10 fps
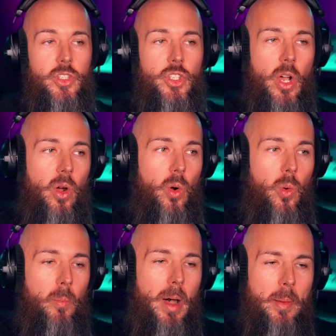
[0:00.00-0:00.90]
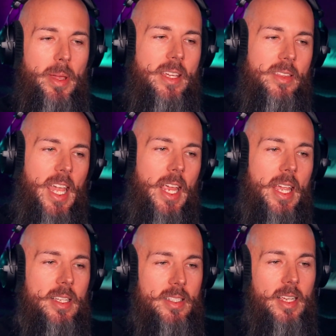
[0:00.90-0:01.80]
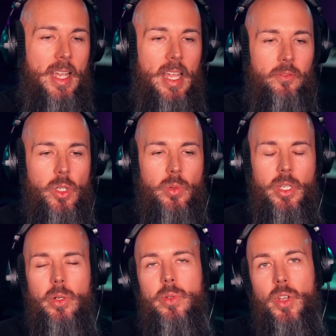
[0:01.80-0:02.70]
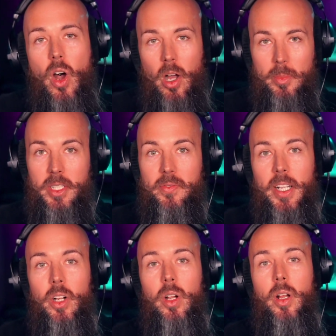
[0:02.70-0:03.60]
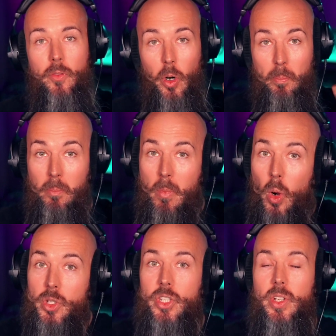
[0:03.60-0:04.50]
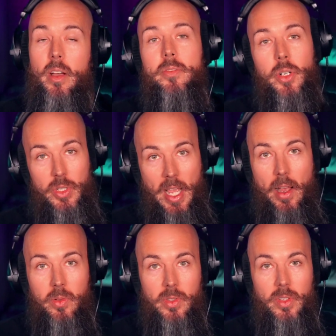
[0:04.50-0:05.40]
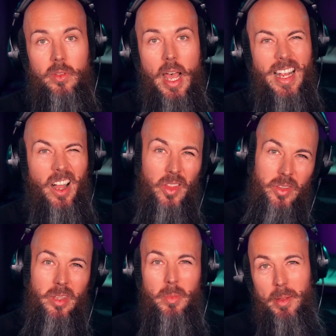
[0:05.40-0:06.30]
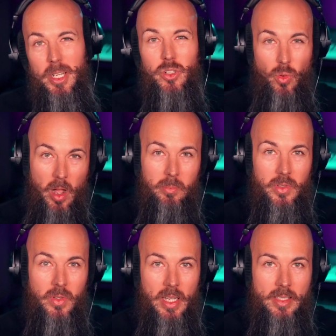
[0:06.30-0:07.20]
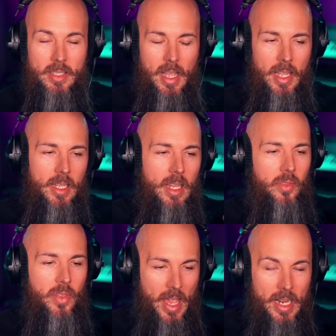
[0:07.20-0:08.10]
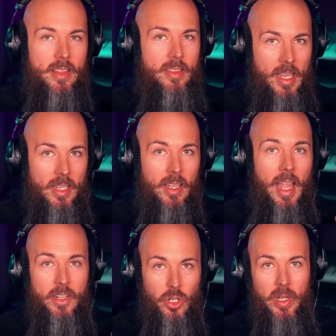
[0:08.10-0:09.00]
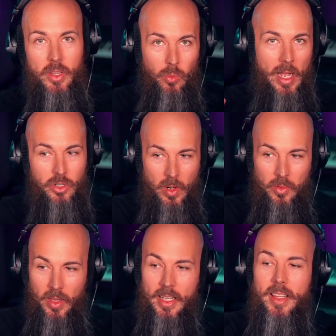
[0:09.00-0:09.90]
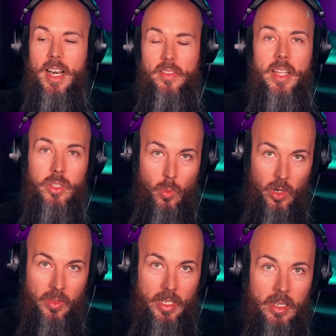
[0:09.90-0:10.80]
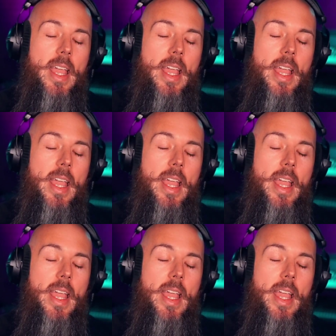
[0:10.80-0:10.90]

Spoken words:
So my big thing is, if you use Omnisphere for most of your sounds, like other than maybe drums, let's say, then I think, and you're in the retro thing, then I think it's worth it.